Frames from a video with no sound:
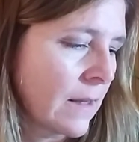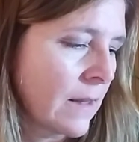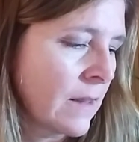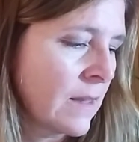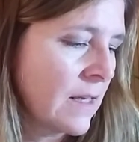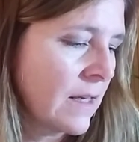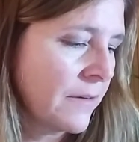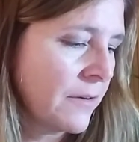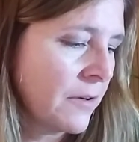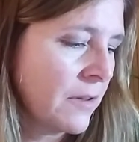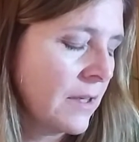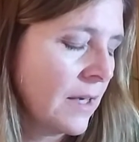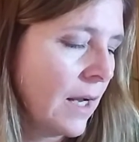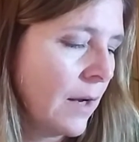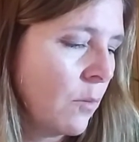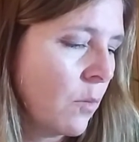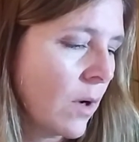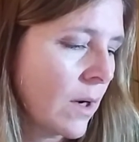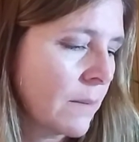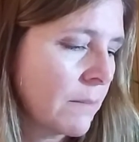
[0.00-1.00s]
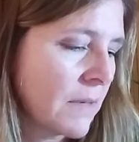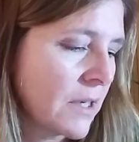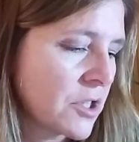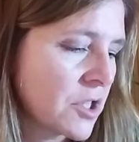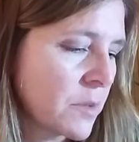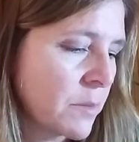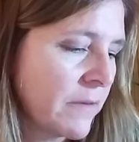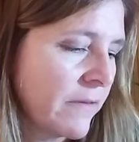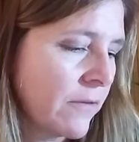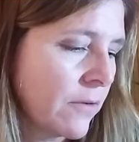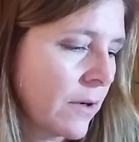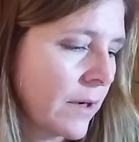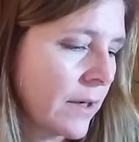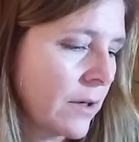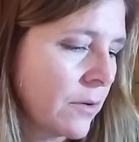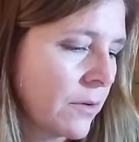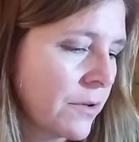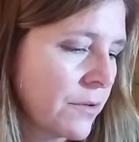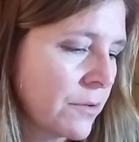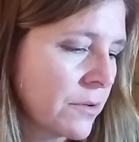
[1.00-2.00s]
The other thing I want to mention before I
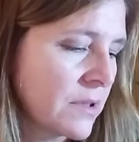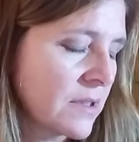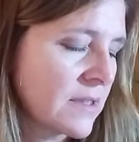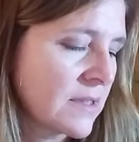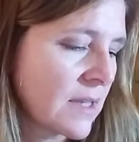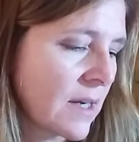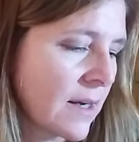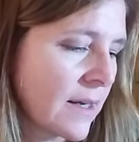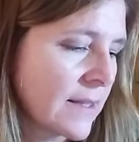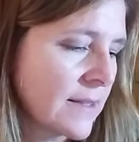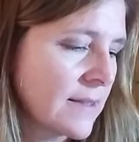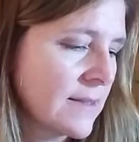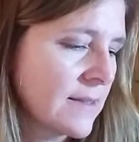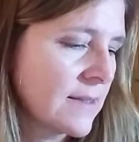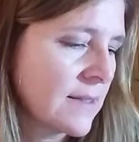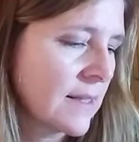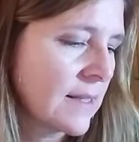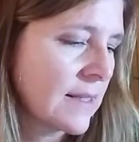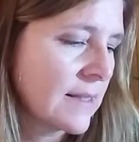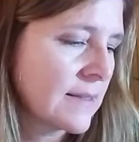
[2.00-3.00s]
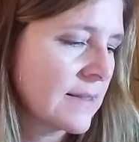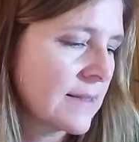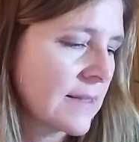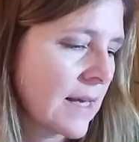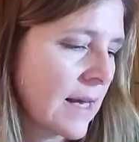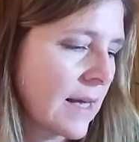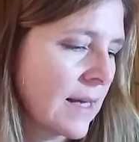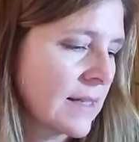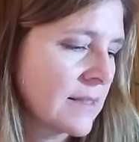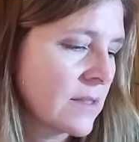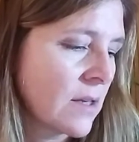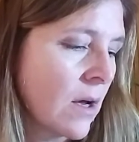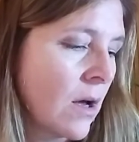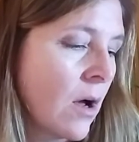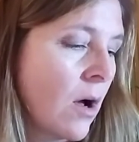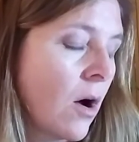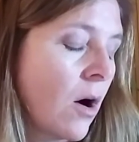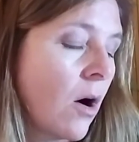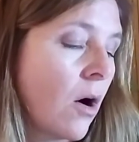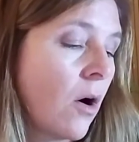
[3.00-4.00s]
go through the signs is that
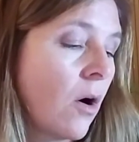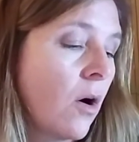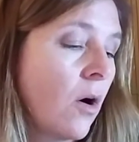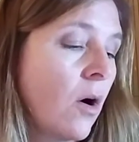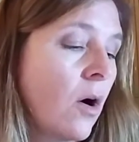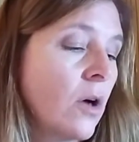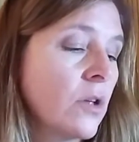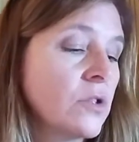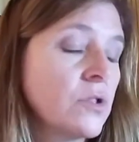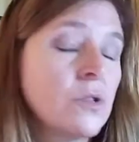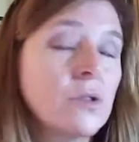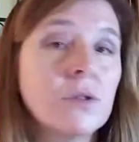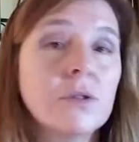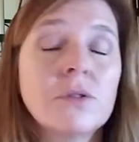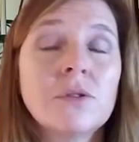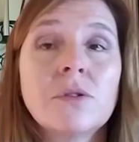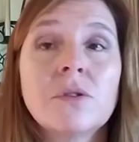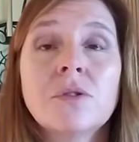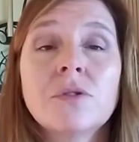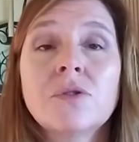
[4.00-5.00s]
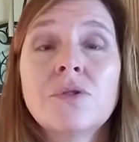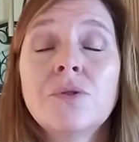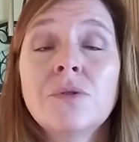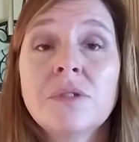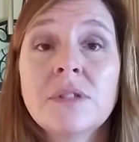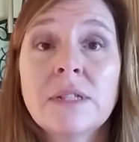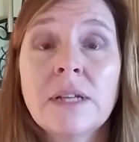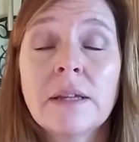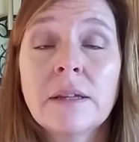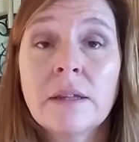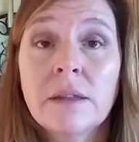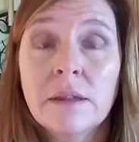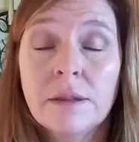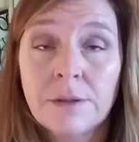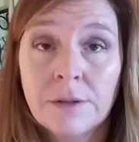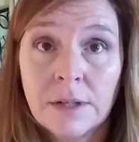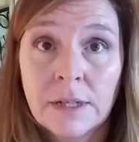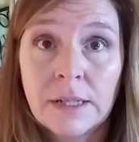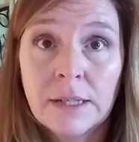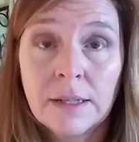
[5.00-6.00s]
on Tuesday the
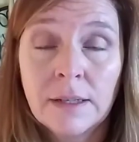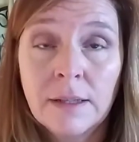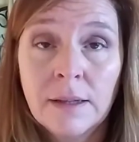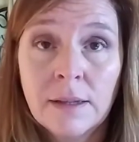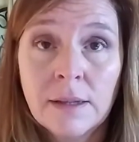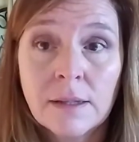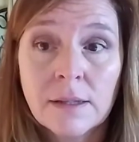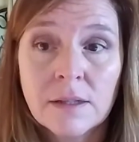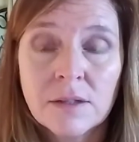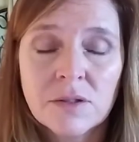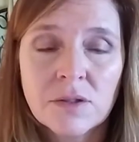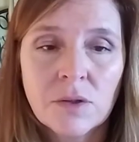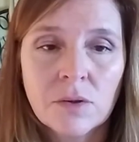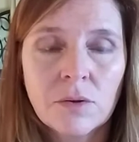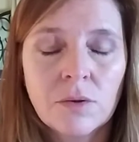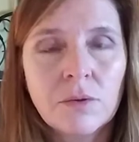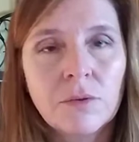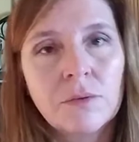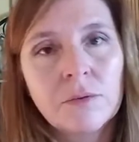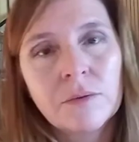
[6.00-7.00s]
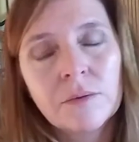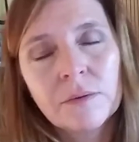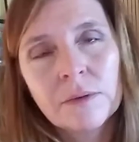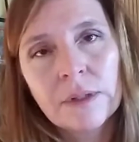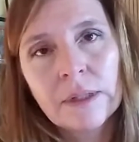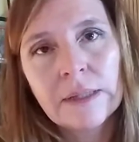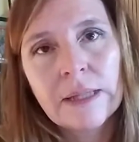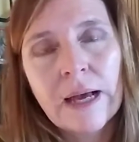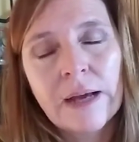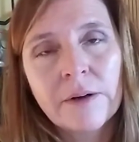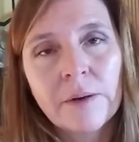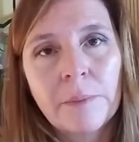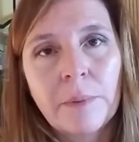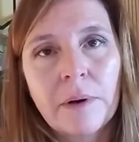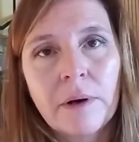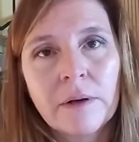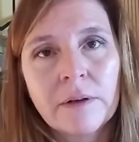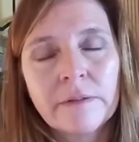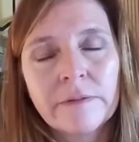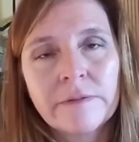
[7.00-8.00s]
30th, so the latter
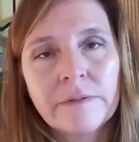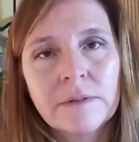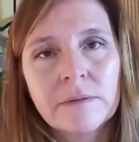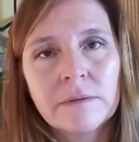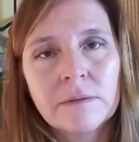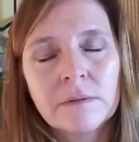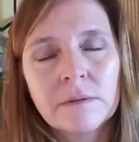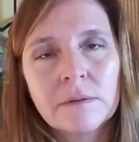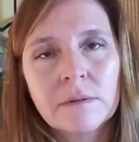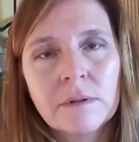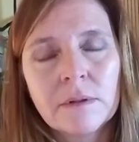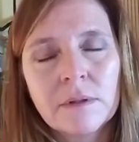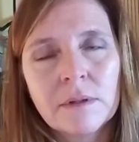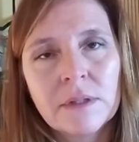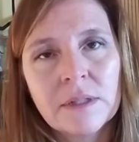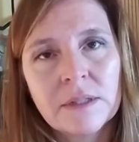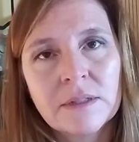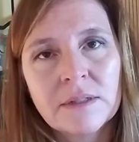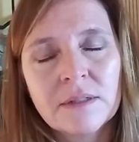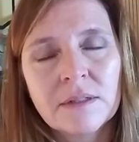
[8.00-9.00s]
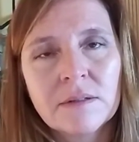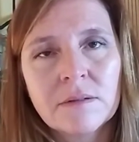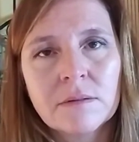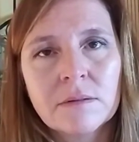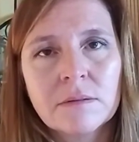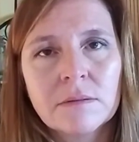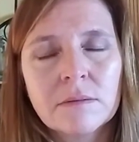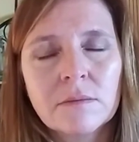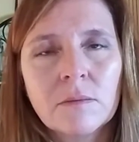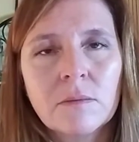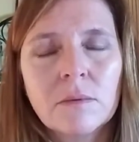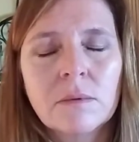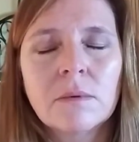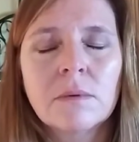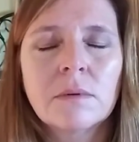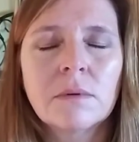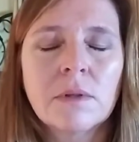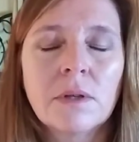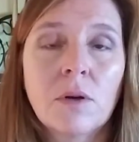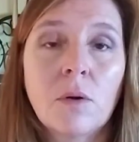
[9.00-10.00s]
part of this,
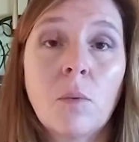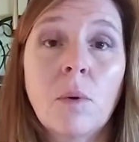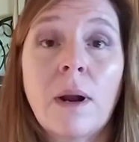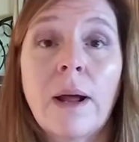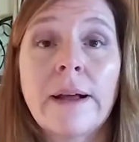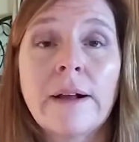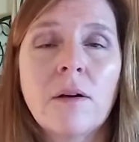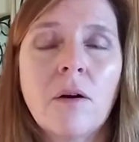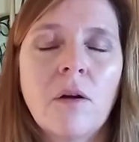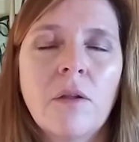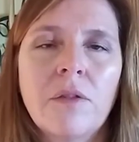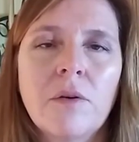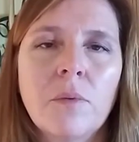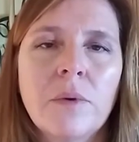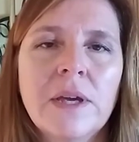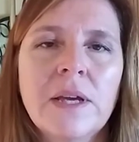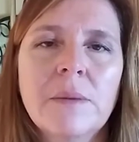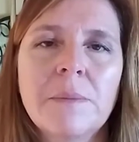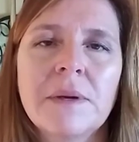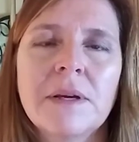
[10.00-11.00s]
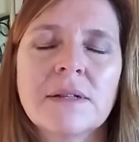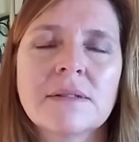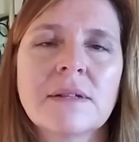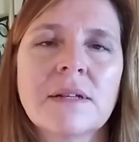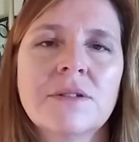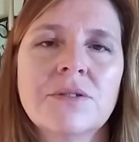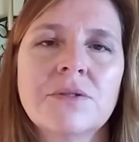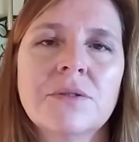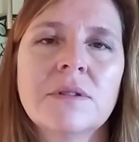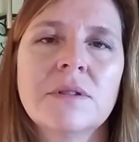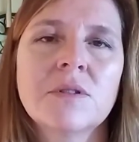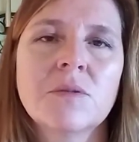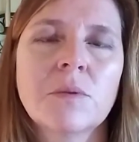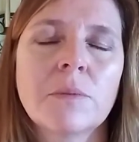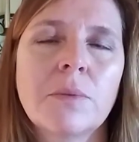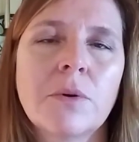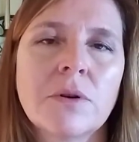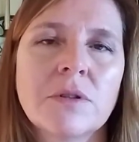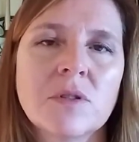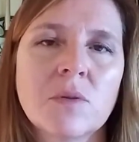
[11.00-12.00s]
you know, what I call the week because I do these
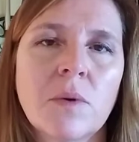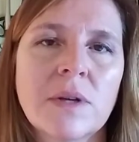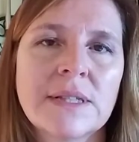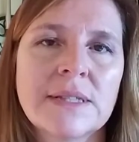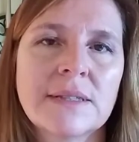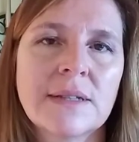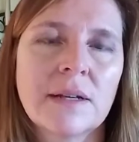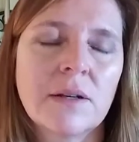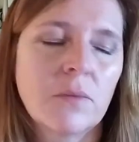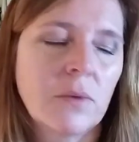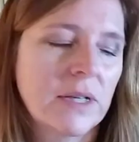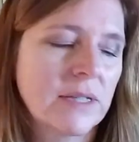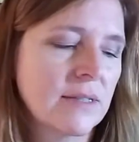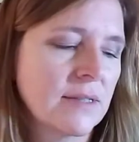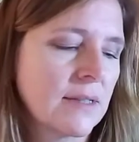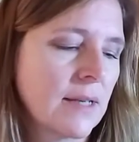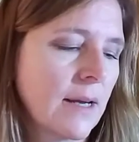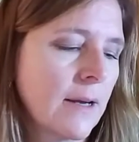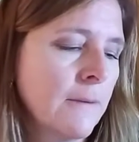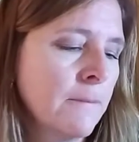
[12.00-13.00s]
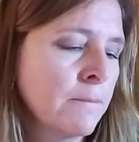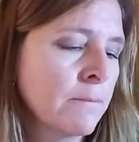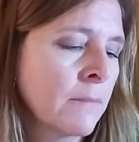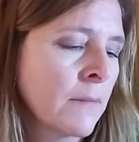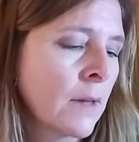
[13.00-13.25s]
reports Wednesday to Wednesday.